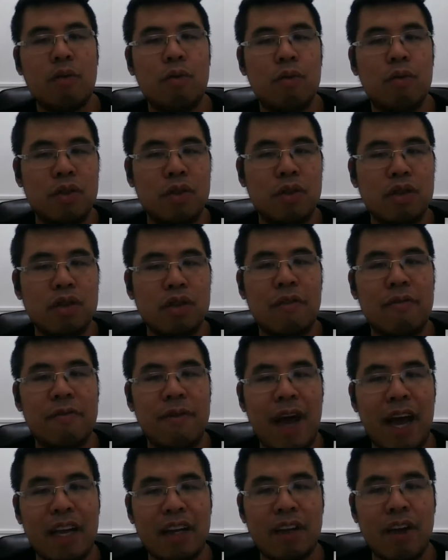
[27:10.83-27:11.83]
Wizards
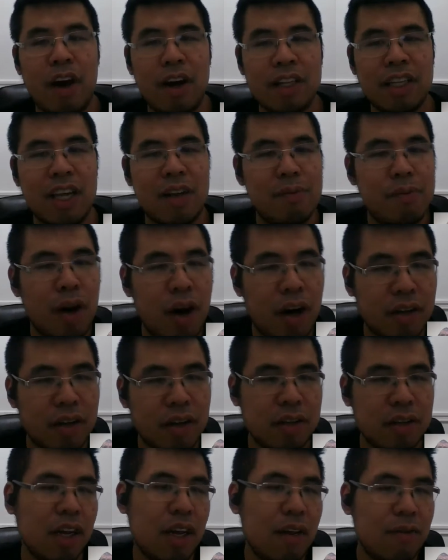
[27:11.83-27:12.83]
fan content
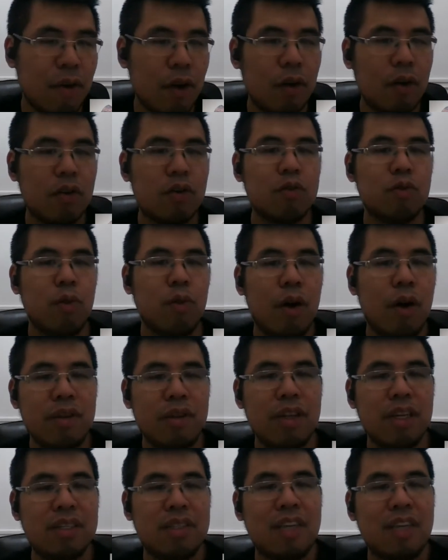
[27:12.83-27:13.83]
policy. If all goes well with
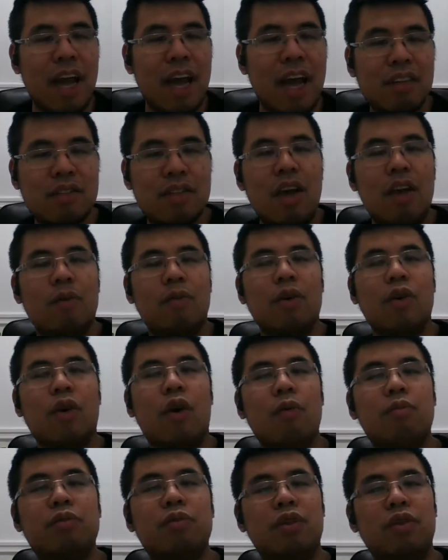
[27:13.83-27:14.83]
this test, we
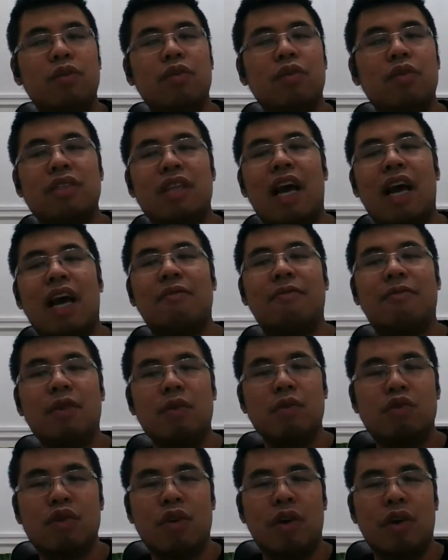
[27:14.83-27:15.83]
hope to do this at
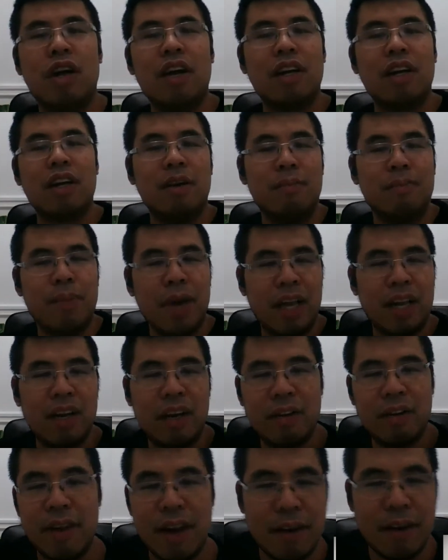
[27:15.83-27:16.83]
future
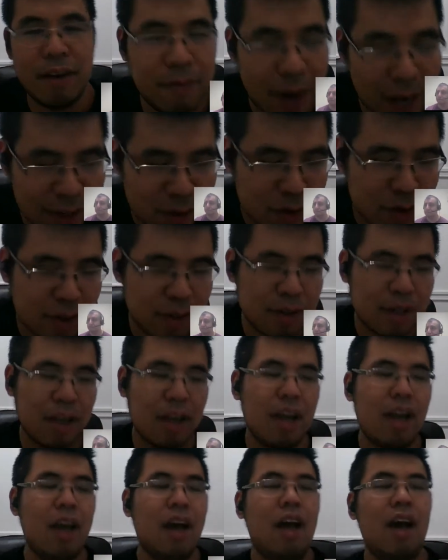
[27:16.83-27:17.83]
competitive events.
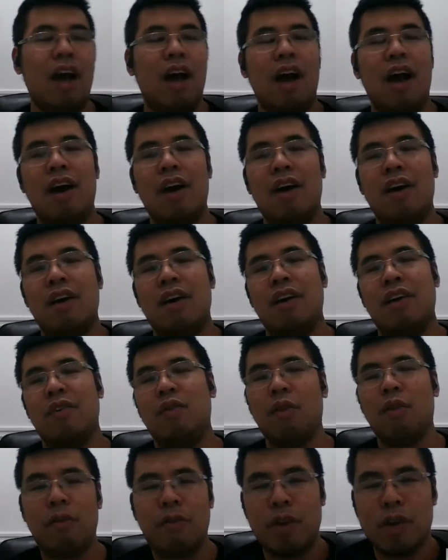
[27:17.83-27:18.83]

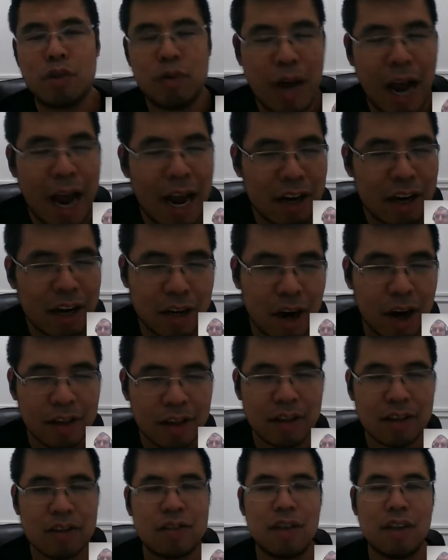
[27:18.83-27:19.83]
Your first reaction on
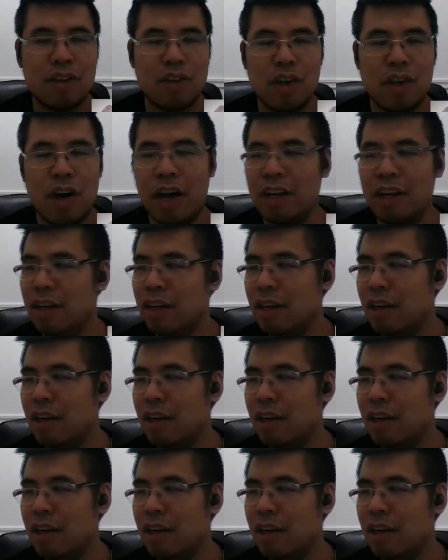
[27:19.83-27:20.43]
this, John?